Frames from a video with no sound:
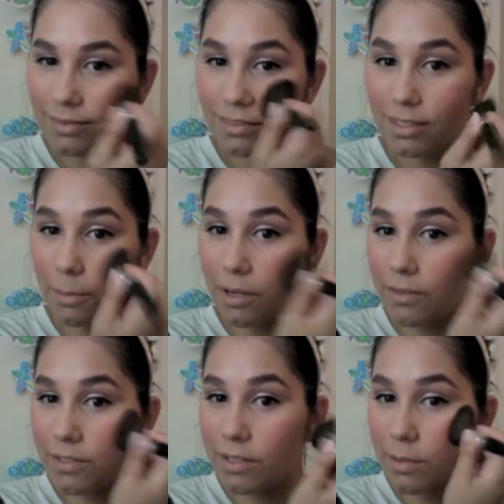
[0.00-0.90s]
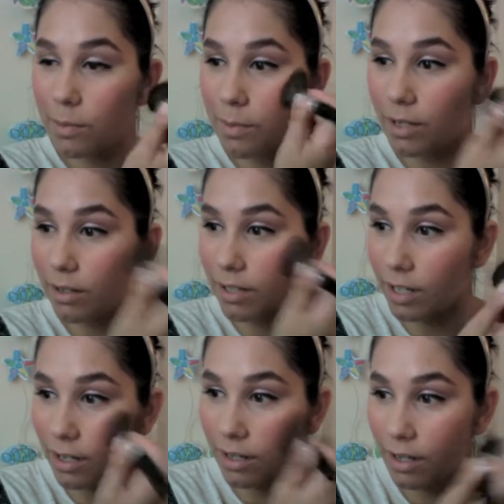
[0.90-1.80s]
Coming off super pink on
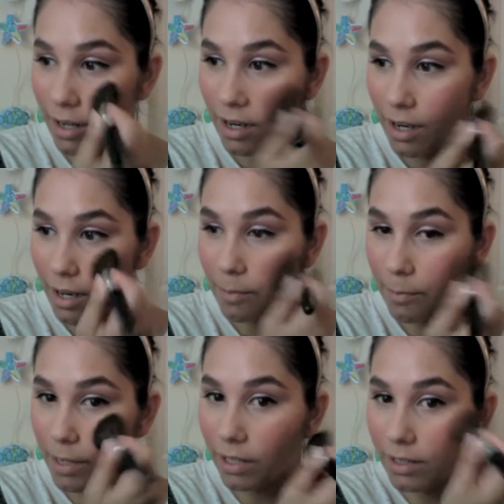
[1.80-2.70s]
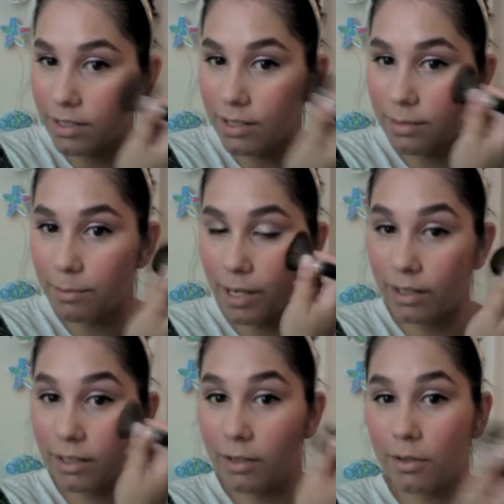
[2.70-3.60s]
here and barely,
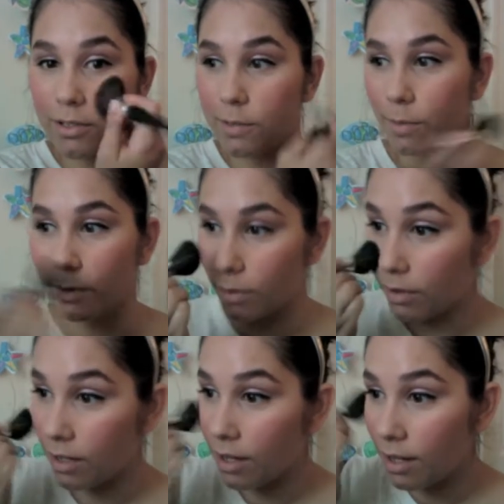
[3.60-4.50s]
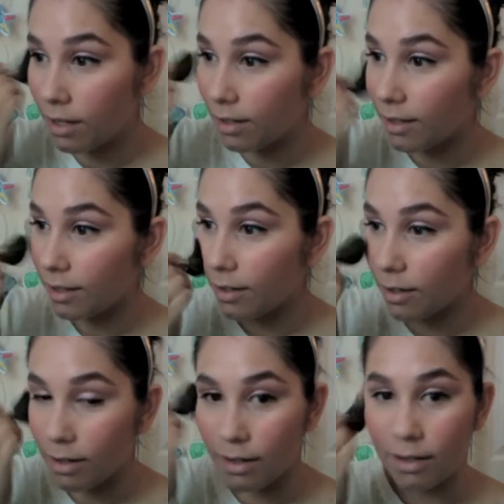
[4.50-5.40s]
barely noticeable like
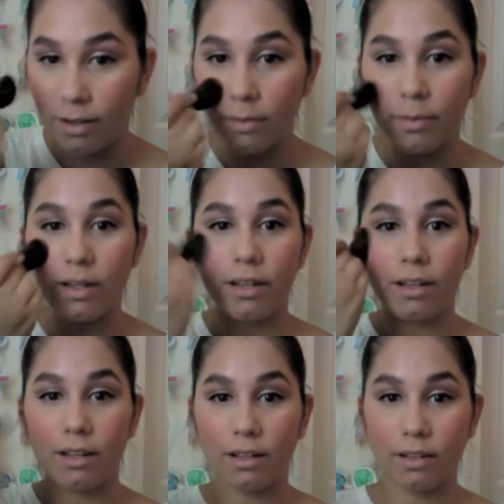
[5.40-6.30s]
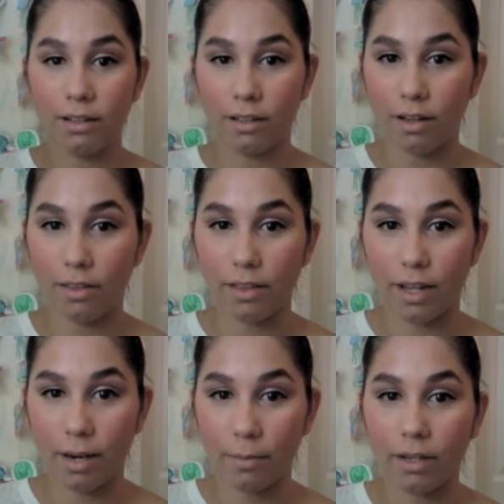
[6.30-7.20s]
on my, on the
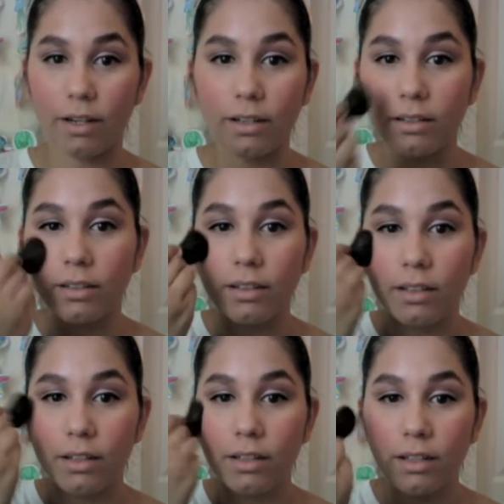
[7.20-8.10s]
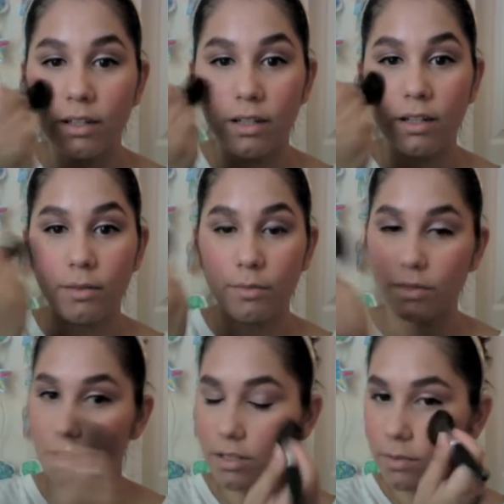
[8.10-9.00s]
camera here,
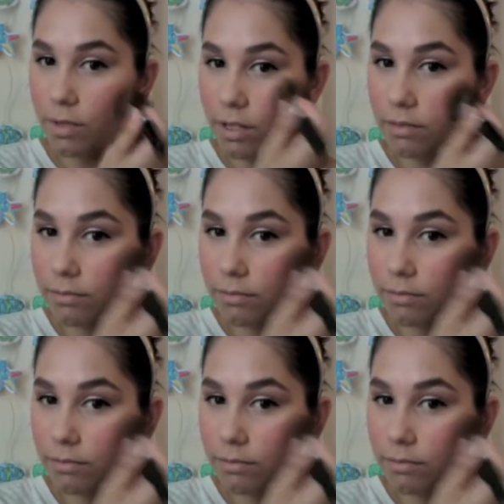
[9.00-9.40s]
which is weird.